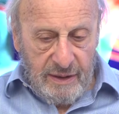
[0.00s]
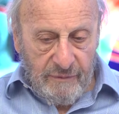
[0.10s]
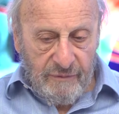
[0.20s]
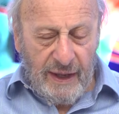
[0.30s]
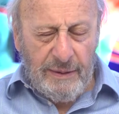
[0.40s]
a
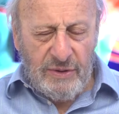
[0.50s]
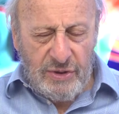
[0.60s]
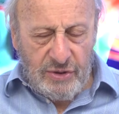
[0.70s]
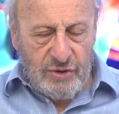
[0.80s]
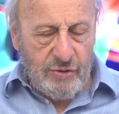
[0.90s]

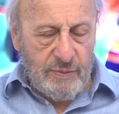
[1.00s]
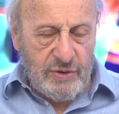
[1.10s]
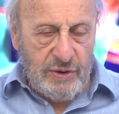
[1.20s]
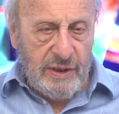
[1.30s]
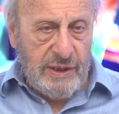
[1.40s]
famous
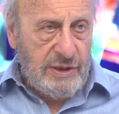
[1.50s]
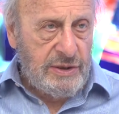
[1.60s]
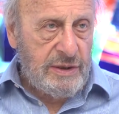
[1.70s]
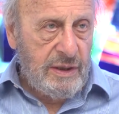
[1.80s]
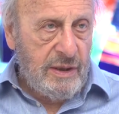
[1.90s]
description in
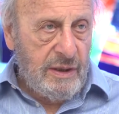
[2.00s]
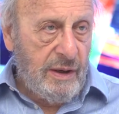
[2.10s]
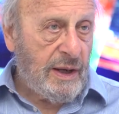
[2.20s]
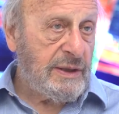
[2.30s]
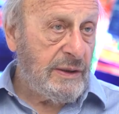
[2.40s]
his
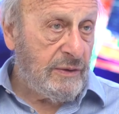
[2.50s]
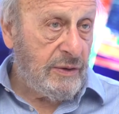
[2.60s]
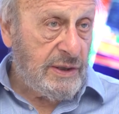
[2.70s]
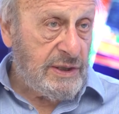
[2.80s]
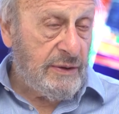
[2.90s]

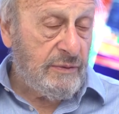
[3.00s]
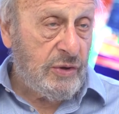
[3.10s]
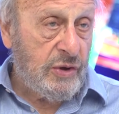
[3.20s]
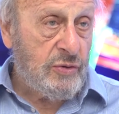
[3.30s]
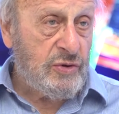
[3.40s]
1937
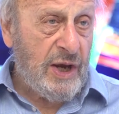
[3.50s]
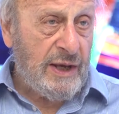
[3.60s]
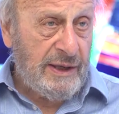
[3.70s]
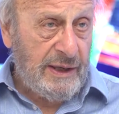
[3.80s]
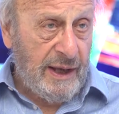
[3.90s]

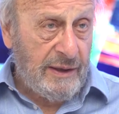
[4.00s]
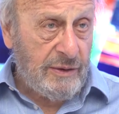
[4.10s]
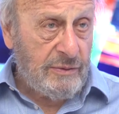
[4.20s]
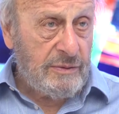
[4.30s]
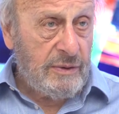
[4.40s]
QJE
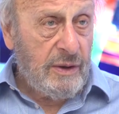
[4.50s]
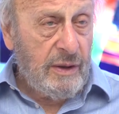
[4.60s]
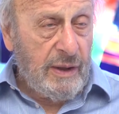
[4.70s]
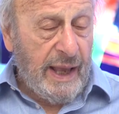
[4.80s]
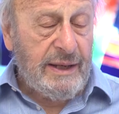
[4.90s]
article,
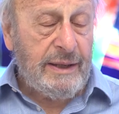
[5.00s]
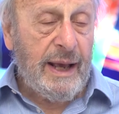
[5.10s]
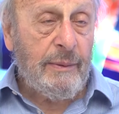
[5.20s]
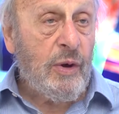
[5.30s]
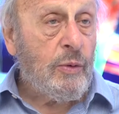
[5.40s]
ending
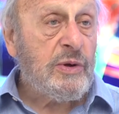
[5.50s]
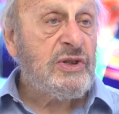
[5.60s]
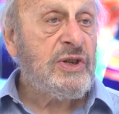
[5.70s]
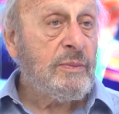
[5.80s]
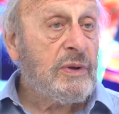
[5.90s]
up, we
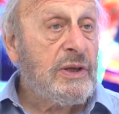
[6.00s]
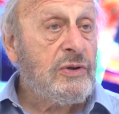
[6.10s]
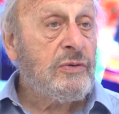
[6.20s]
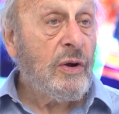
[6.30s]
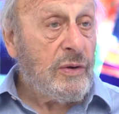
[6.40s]
simply
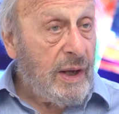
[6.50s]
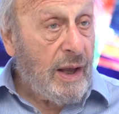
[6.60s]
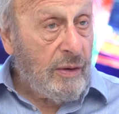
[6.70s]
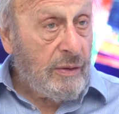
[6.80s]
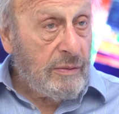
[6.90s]
do not
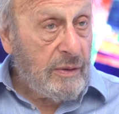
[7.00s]
know.